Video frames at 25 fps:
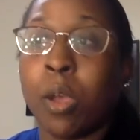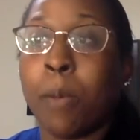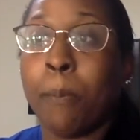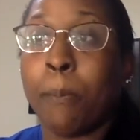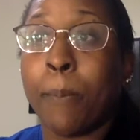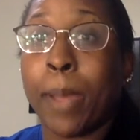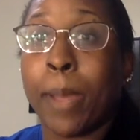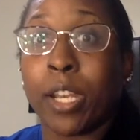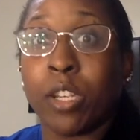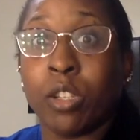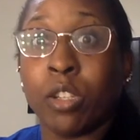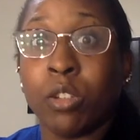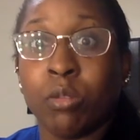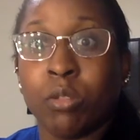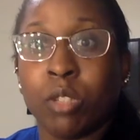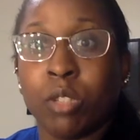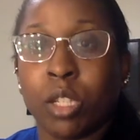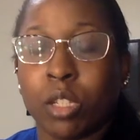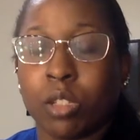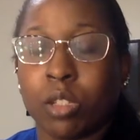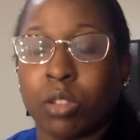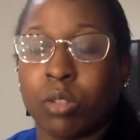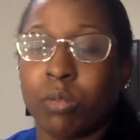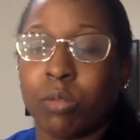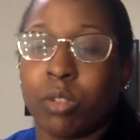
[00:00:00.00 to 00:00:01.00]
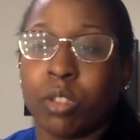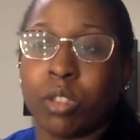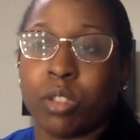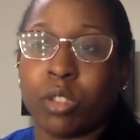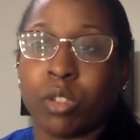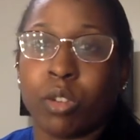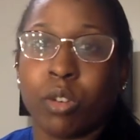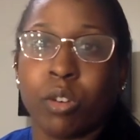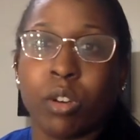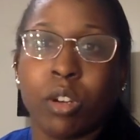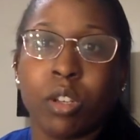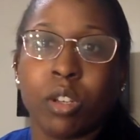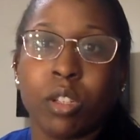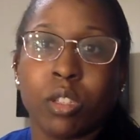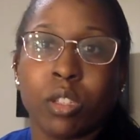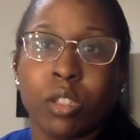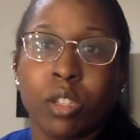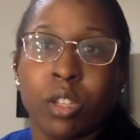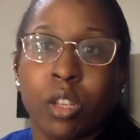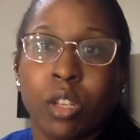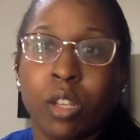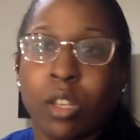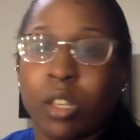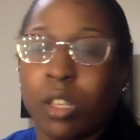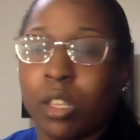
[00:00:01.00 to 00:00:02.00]
My new dental insurance
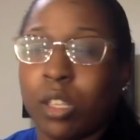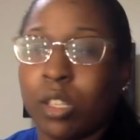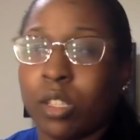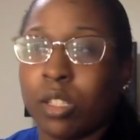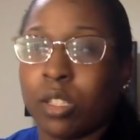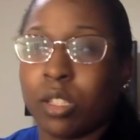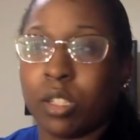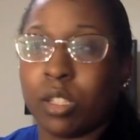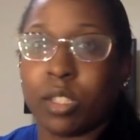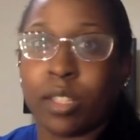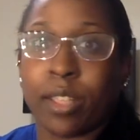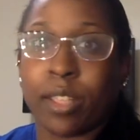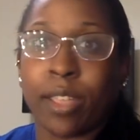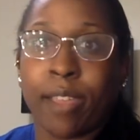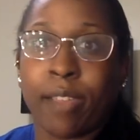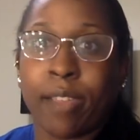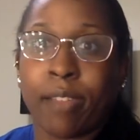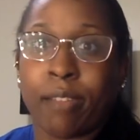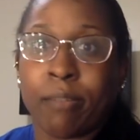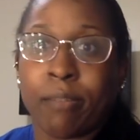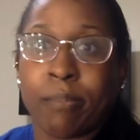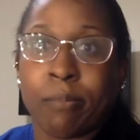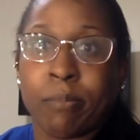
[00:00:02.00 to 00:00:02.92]
is just like,